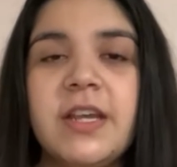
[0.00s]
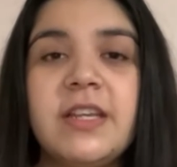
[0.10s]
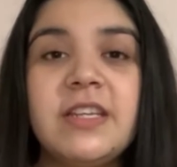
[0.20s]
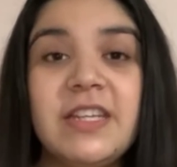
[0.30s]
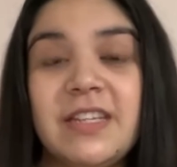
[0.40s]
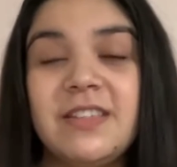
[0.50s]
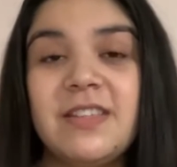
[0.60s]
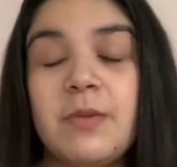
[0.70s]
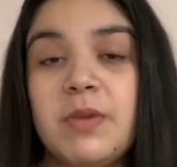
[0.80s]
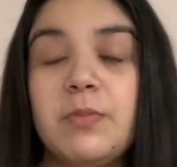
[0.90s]
and needs
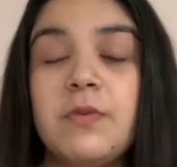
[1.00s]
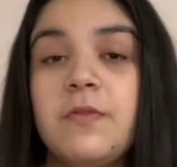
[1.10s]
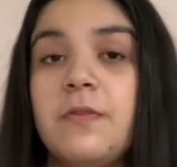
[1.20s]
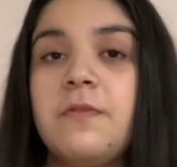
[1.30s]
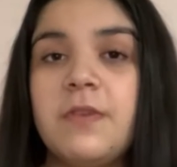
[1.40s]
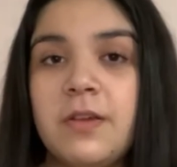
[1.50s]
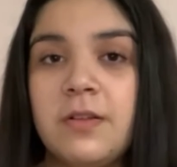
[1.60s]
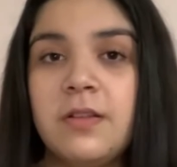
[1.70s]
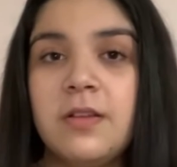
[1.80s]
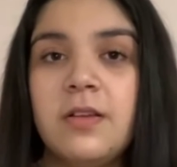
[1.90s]
that people fulfill